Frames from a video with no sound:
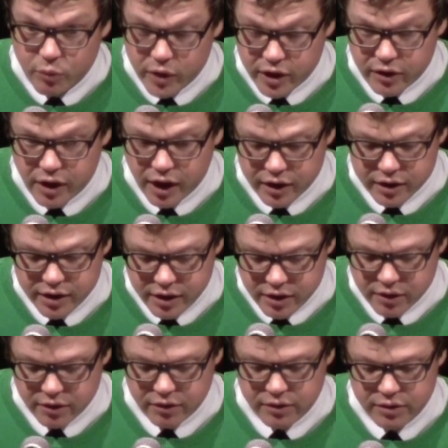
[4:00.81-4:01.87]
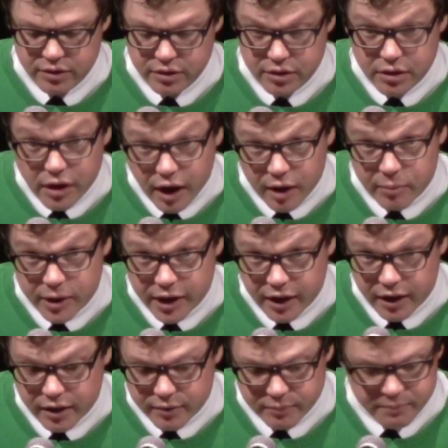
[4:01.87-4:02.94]
we are not here, I
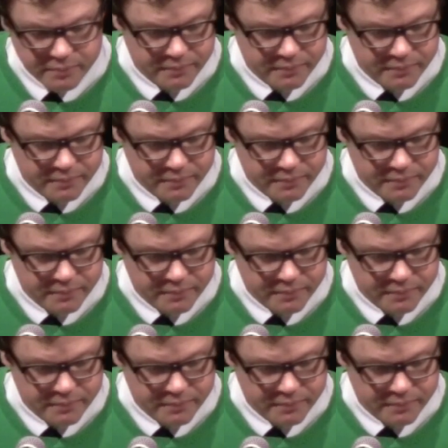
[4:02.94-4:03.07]
began.